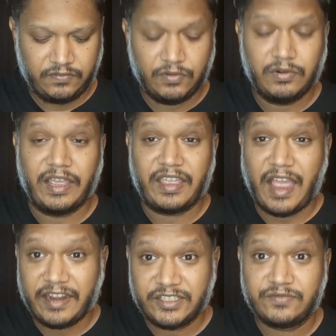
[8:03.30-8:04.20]
If you like
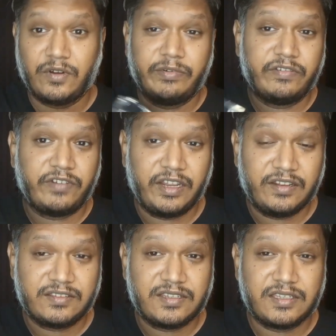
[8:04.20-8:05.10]
iris forward
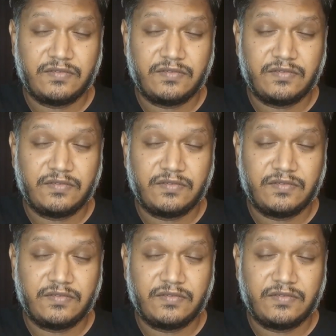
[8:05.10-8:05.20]
fragrances,